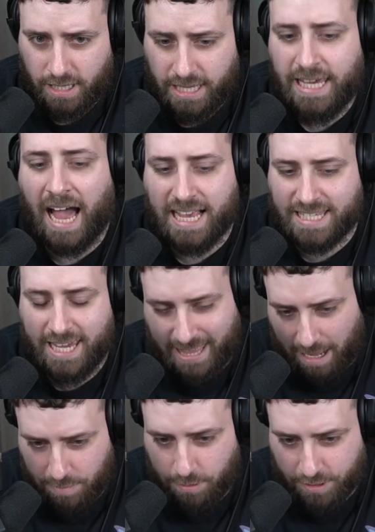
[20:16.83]
He has to hit
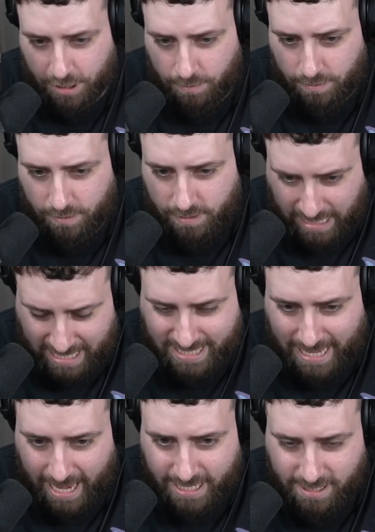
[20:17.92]
that Mewtwo. That's
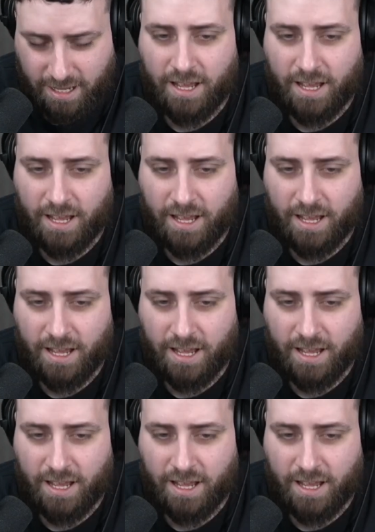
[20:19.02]
dead.